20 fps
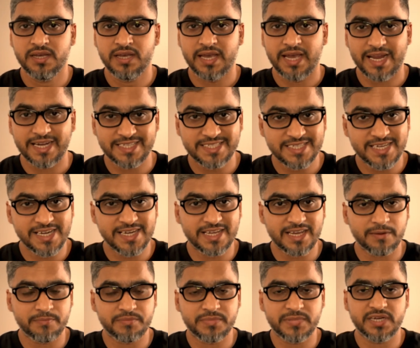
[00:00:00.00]
and still
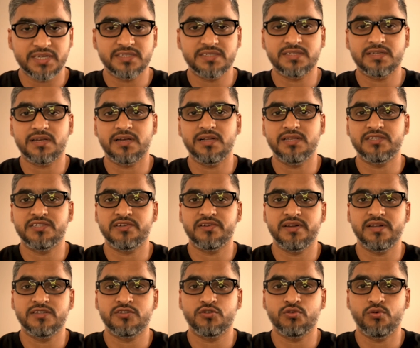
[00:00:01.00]
kept its
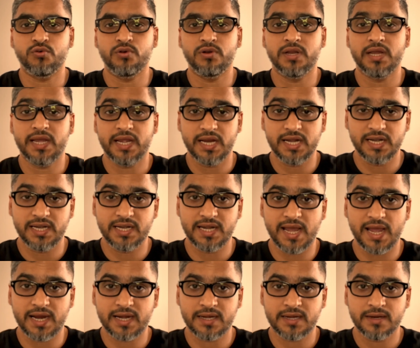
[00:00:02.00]
cultural soul
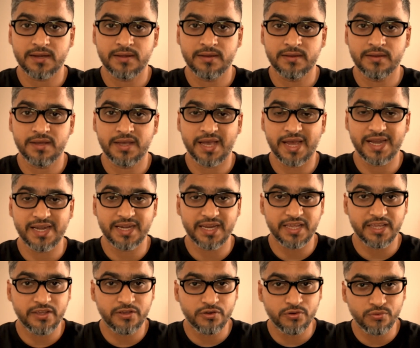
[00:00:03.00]
intact. And
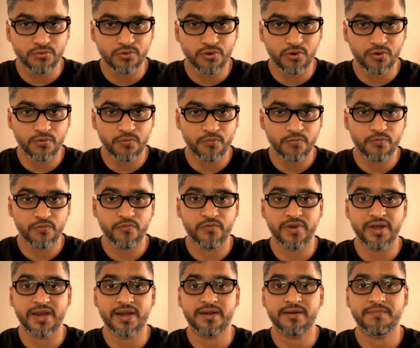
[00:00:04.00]
you know
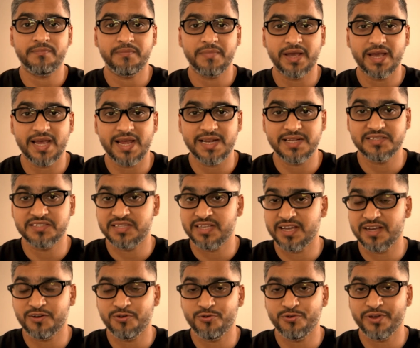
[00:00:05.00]
where else they
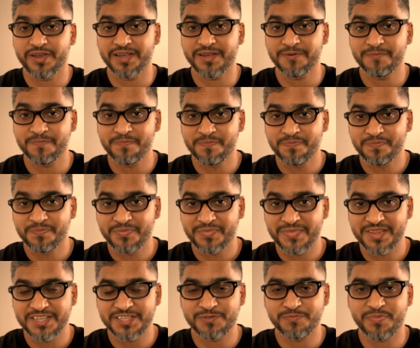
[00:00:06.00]
are going?
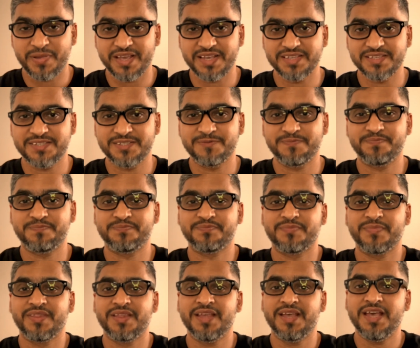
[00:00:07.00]
space.
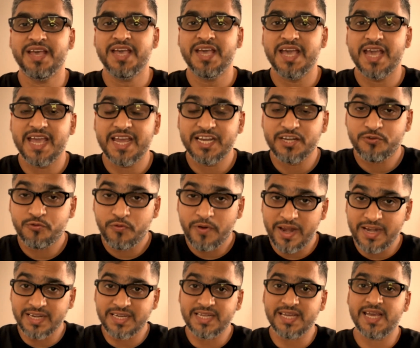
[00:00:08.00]
In
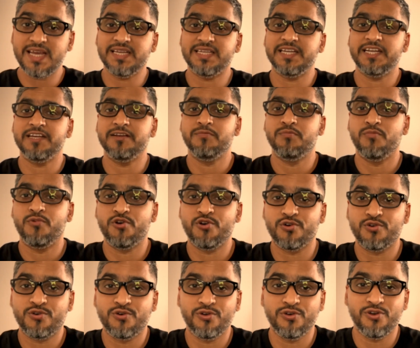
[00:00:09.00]
2018,
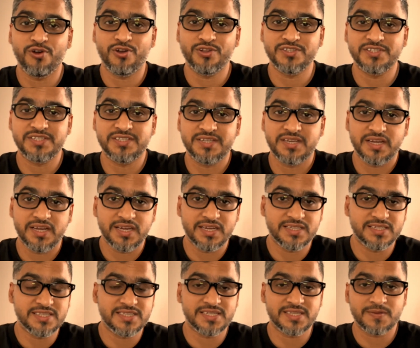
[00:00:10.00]
Morocco launched
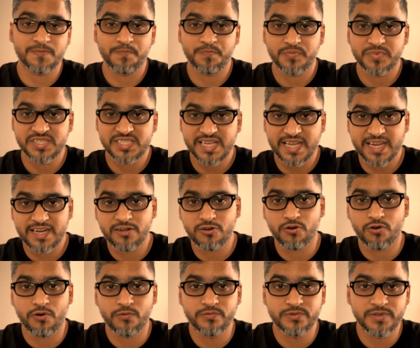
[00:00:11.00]
its second
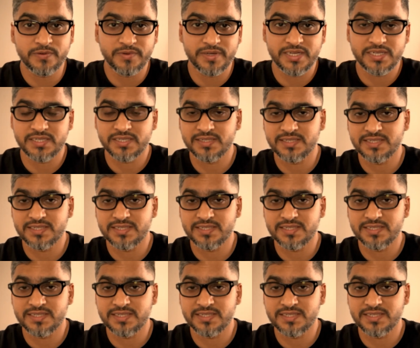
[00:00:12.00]
observation